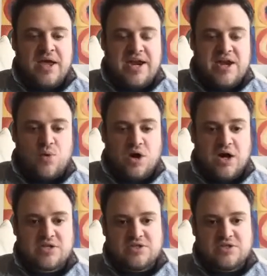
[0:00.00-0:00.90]
and it
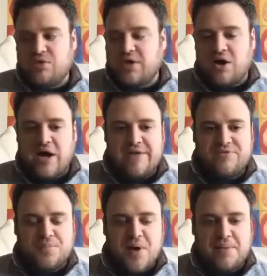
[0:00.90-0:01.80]
worked, so oh, I have
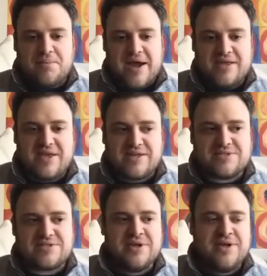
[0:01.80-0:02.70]
no problem buying
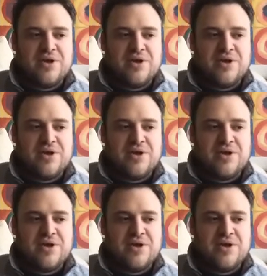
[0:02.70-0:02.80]
this.